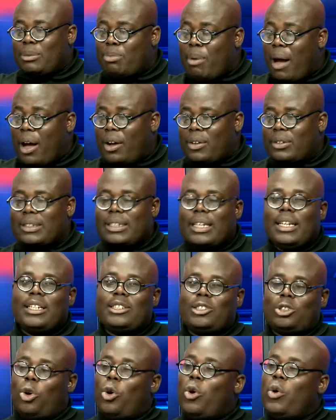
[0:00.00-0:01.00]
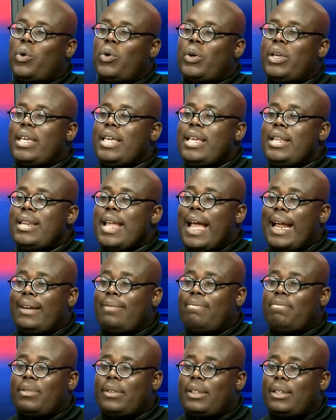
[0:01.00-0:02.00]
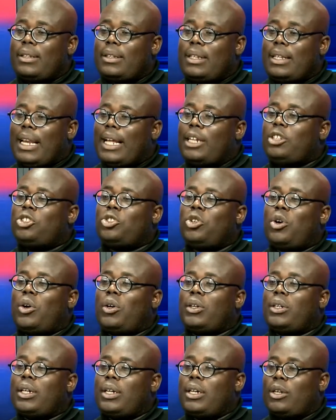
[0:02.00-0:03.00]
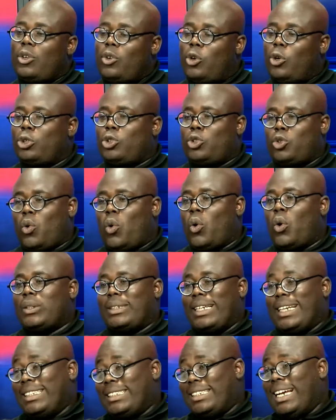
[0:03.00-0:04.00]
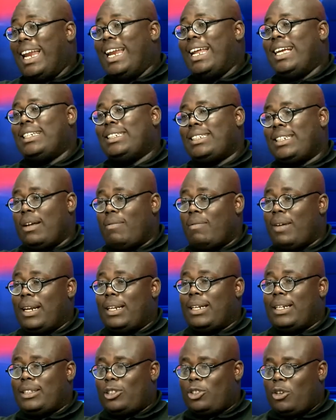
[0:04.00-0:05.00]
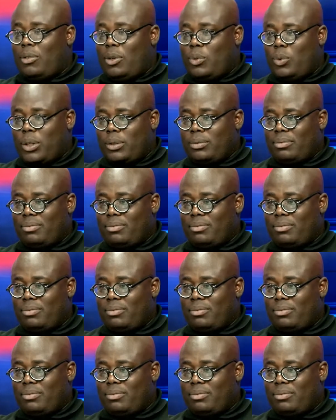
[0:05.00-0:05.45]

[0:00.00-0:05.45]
your spouse. So he then later on go to court and challenge the validity of the will. So that's what